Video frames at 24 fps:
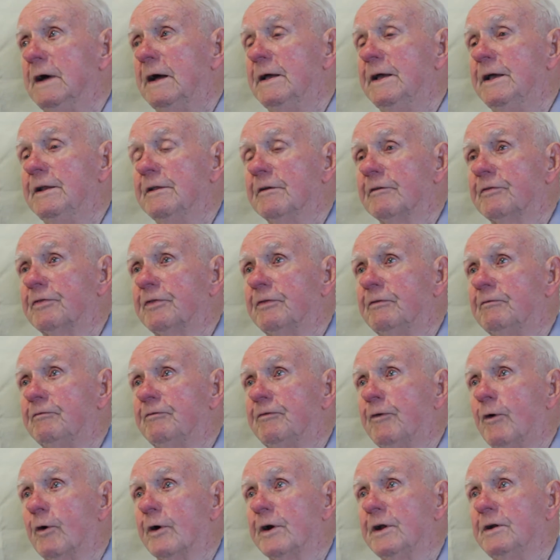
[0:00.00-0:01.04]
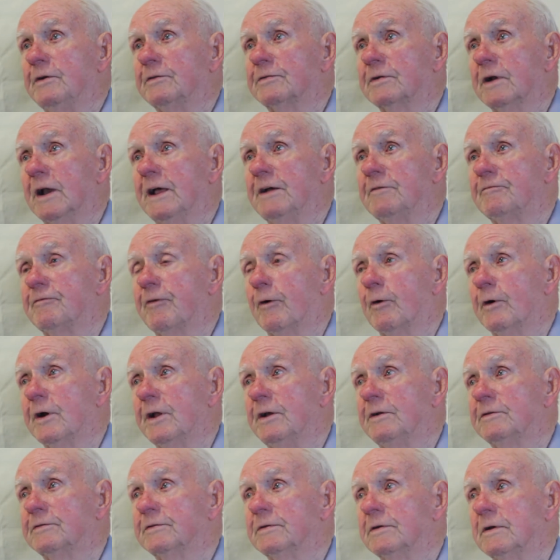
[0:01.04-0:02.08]
In the 40s, late
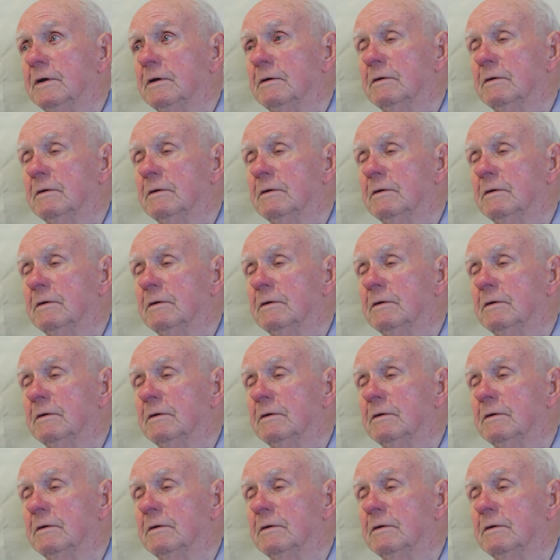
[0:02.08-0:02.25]
40s,